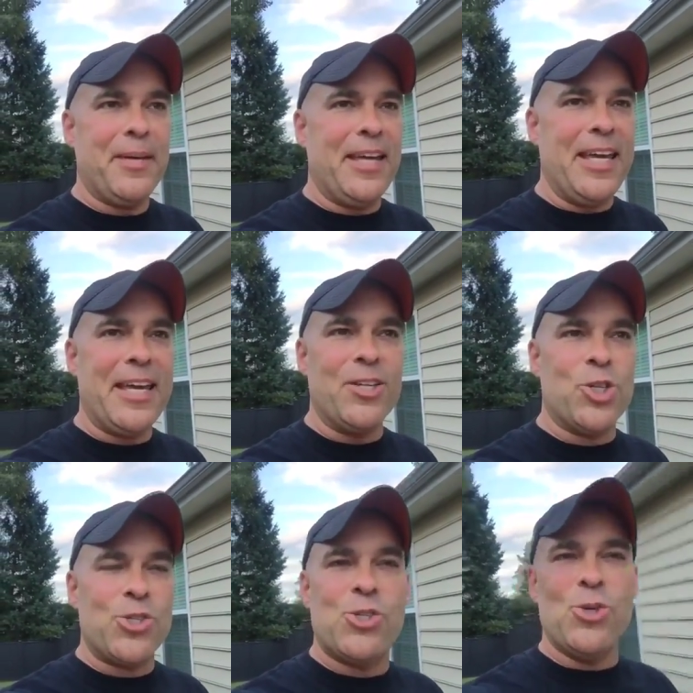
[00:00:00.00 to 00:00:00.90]
He could
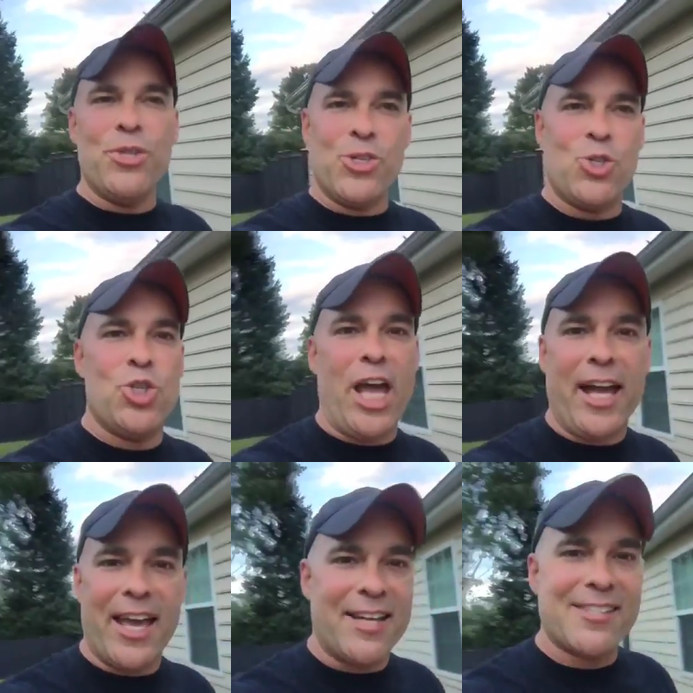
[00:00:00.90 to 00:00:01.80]
just do this
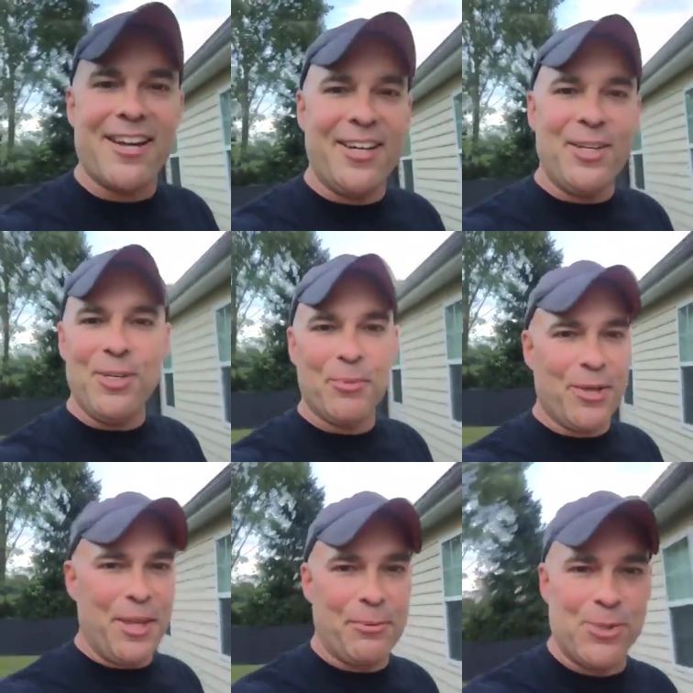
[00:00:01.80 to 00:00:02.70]
jackass kind of
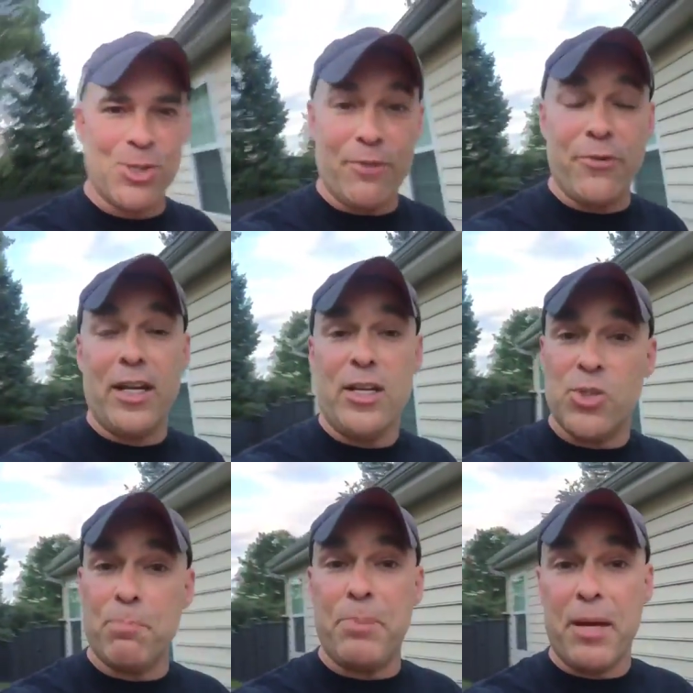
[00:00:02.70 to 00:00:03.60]
humor that was terrific, and
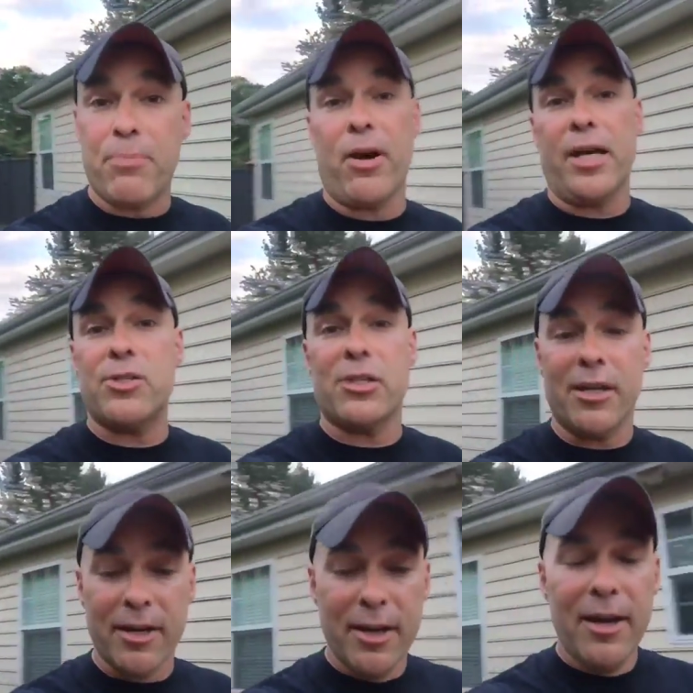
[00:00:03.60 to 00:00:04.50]
he's a big
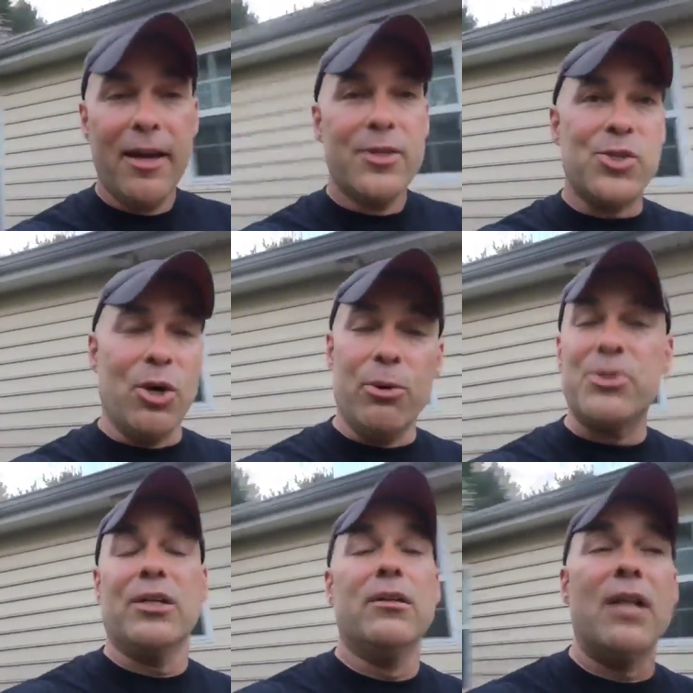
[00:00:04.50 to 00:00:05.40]
prankster. So it
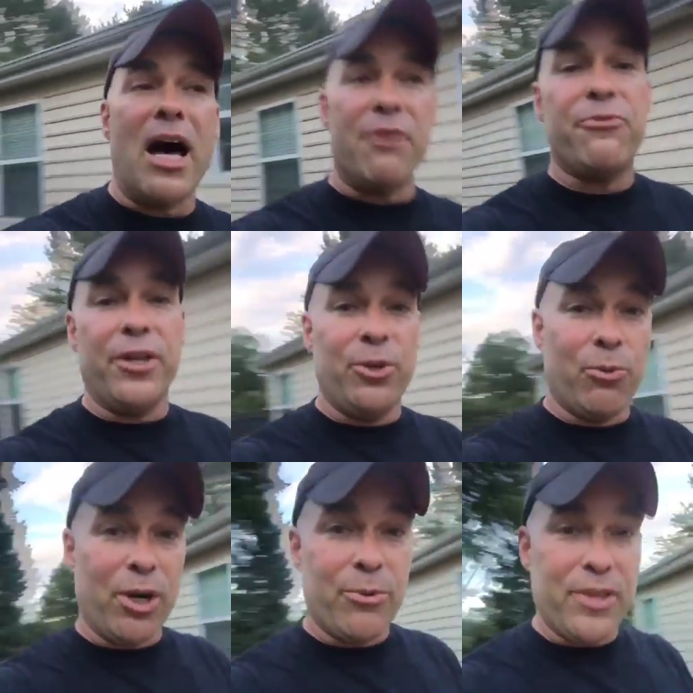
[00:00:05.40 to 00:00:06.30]
was a lot of fun to
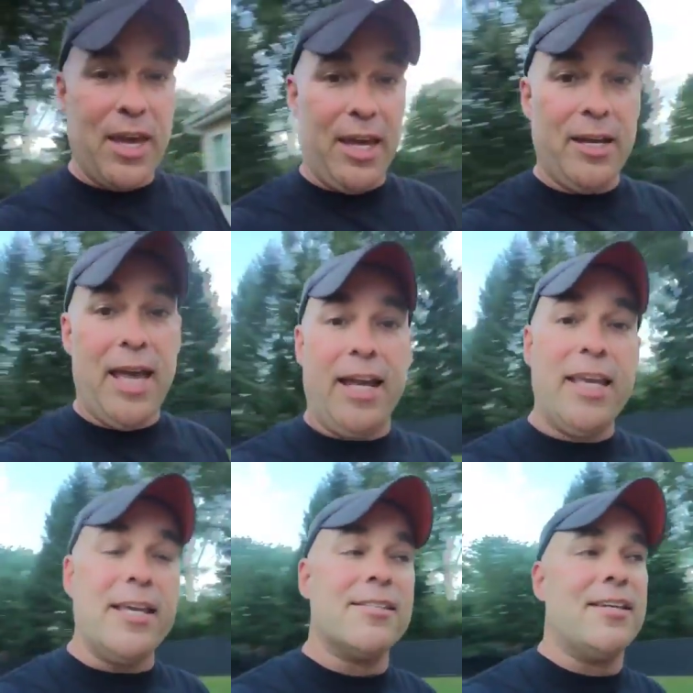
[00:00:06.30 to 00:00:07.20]
work with Kane, and
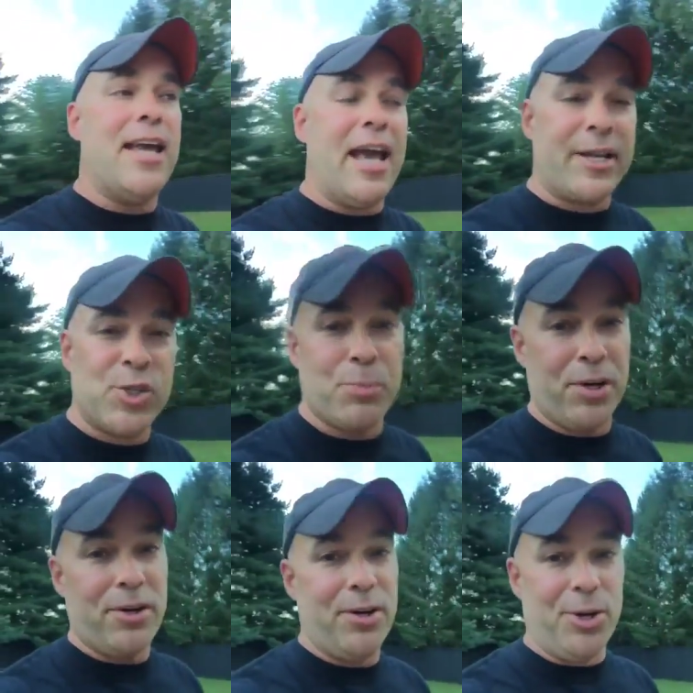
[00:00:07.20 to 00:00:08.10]
he is an
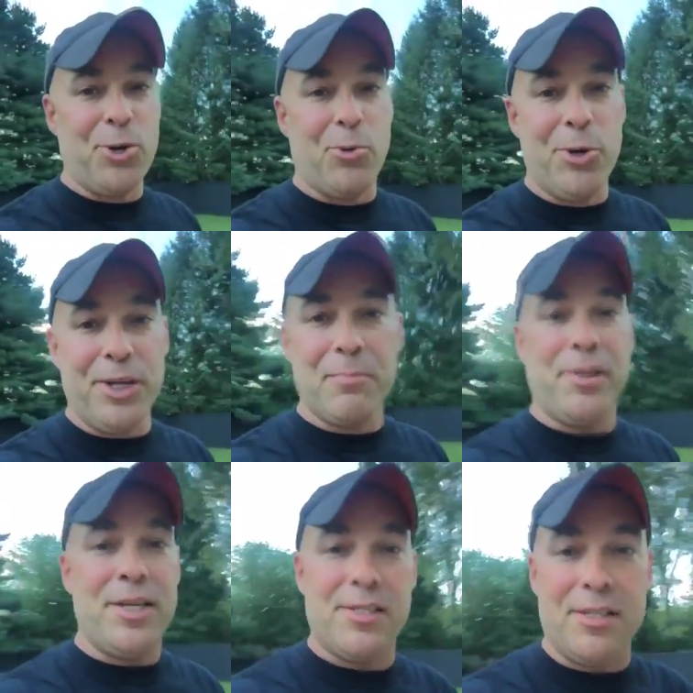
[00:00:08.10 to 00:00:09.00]
expert on quoting
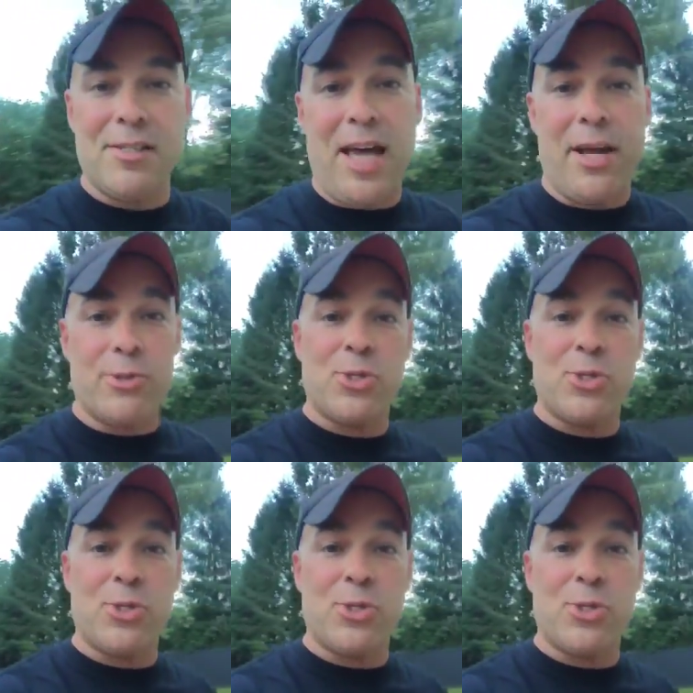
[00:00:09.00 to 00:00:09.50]
Blazing Saddles.